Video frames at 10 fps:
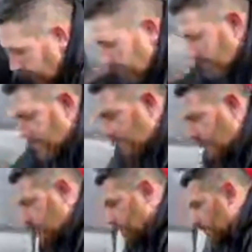the technical
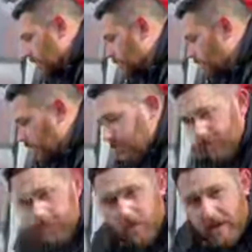term for it. Do you know
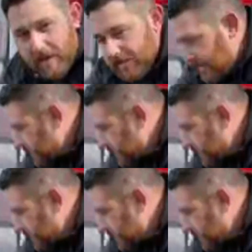what it is, Elon?